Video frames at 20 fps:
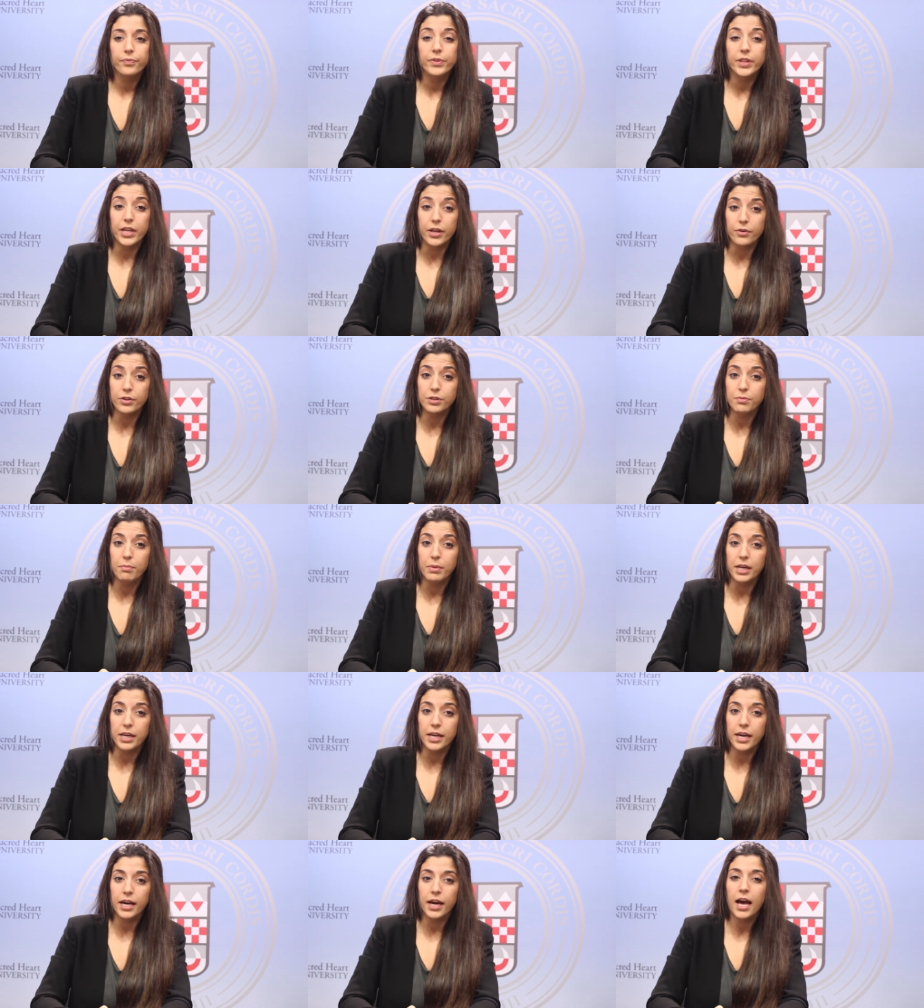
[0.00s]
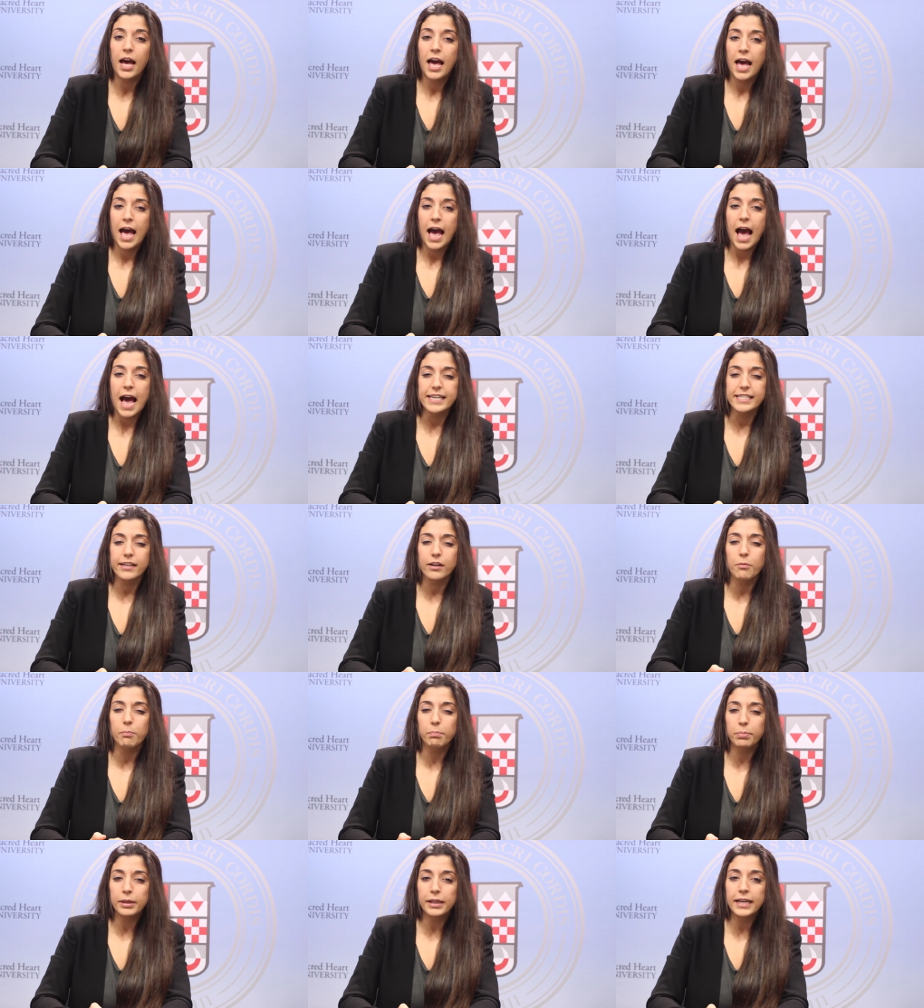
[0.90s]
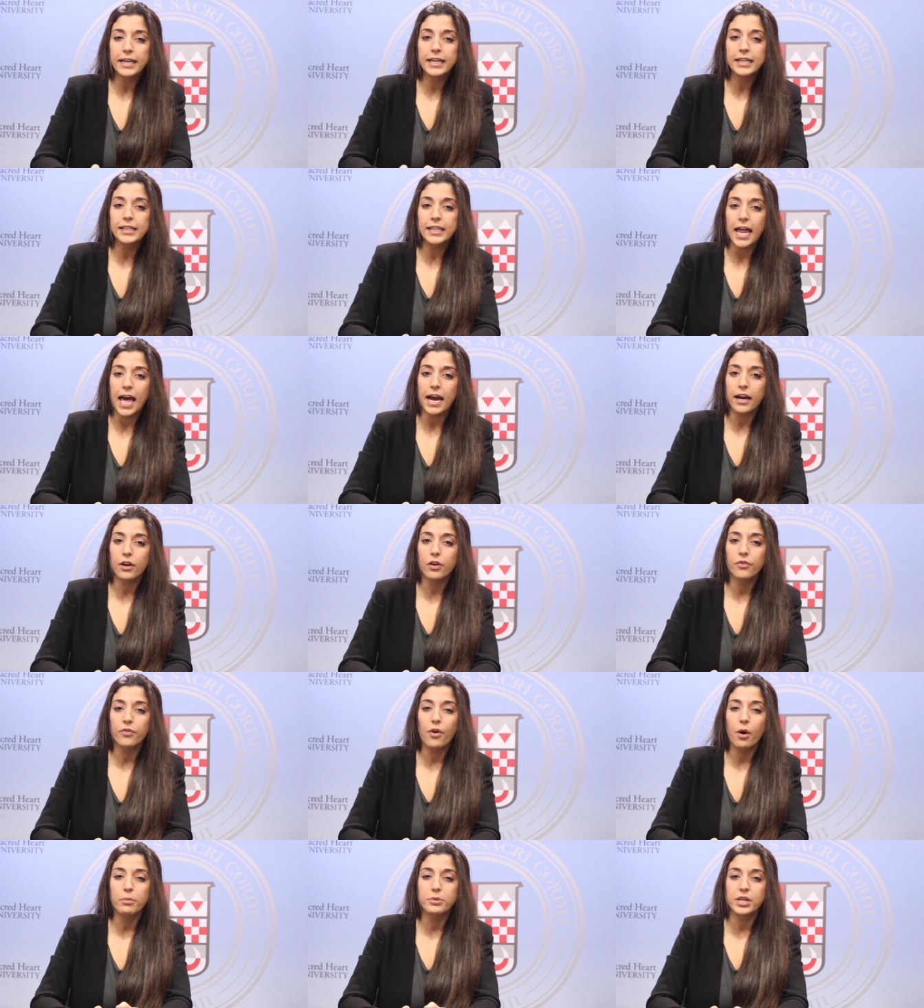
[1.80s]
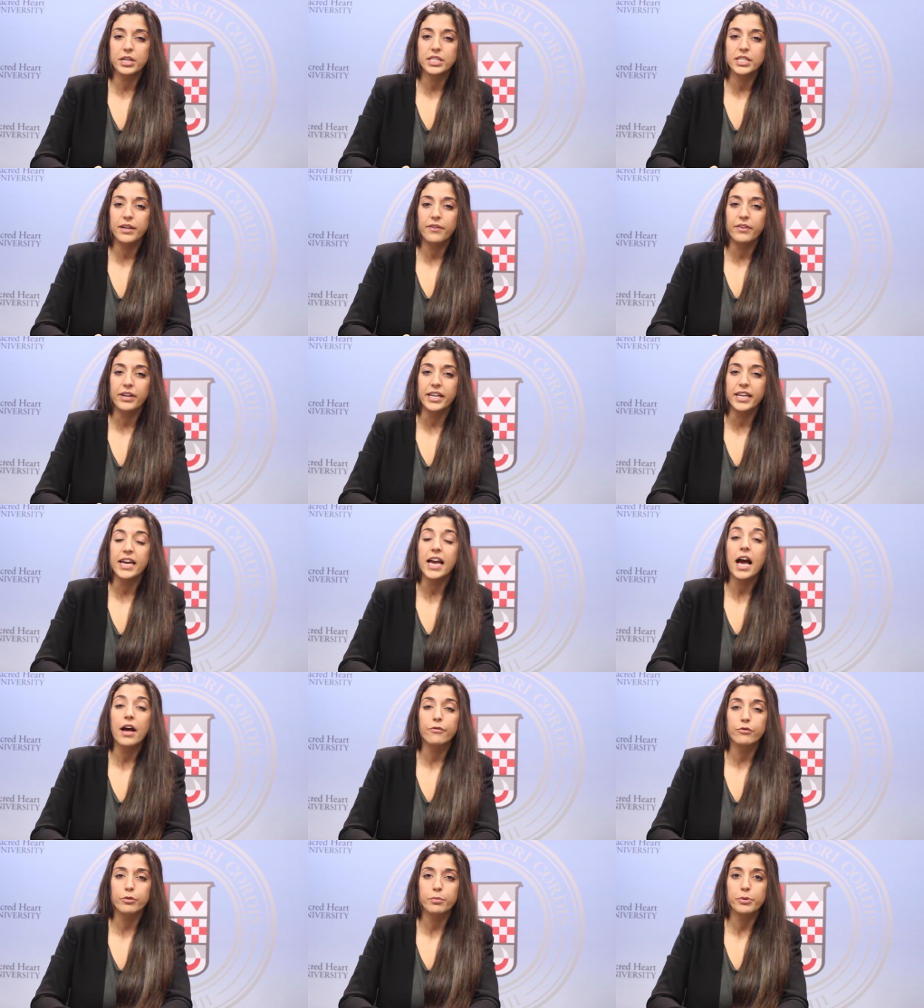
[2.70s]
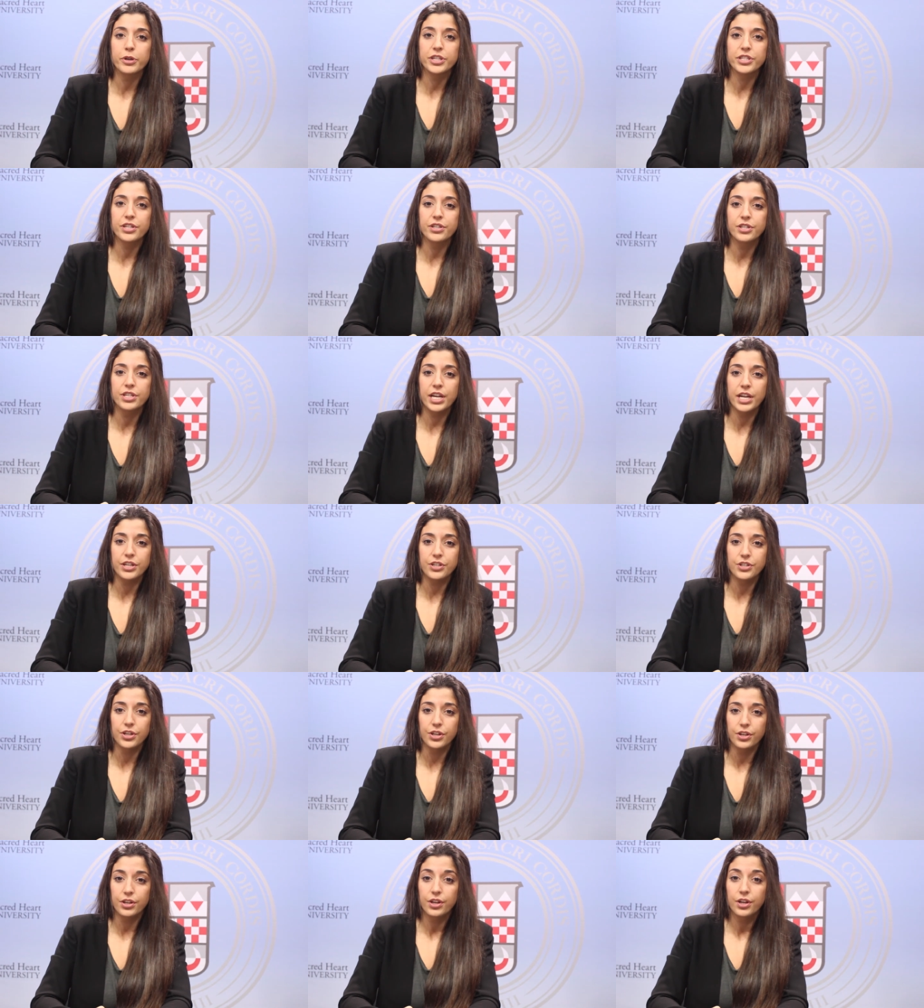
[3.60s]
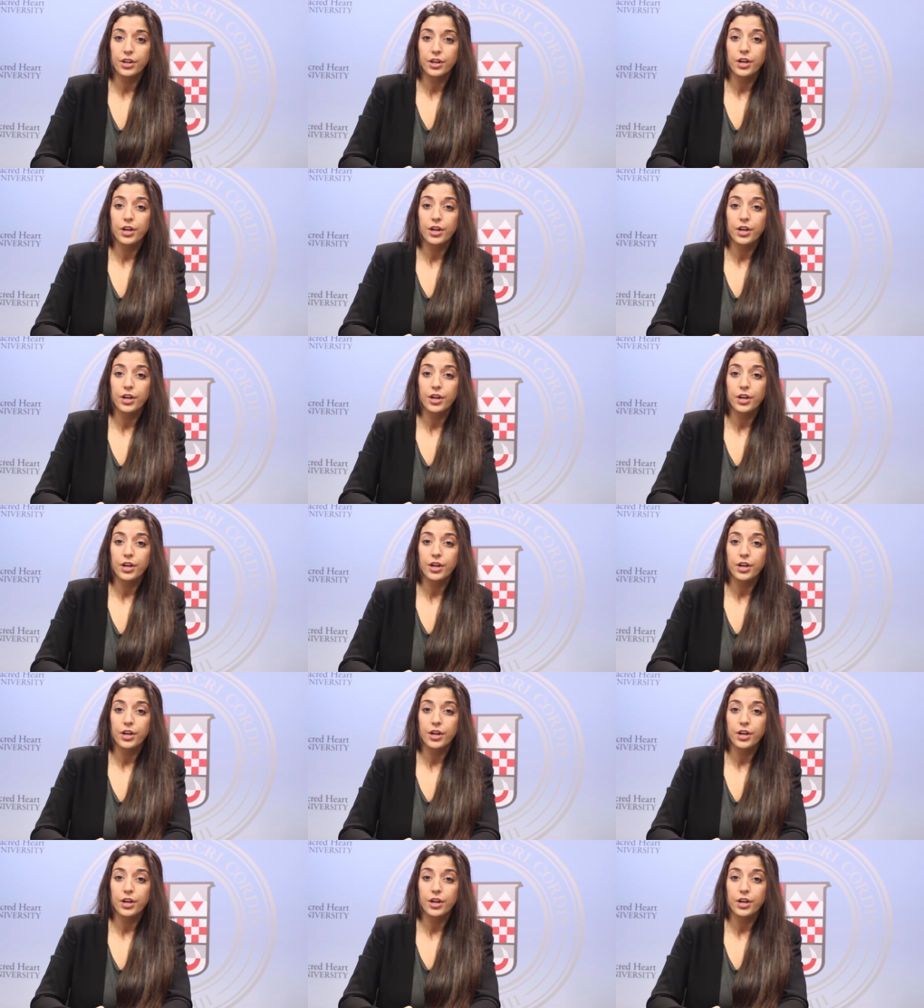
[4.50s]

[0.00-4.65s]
News media has a complete lack of objectivity and representation,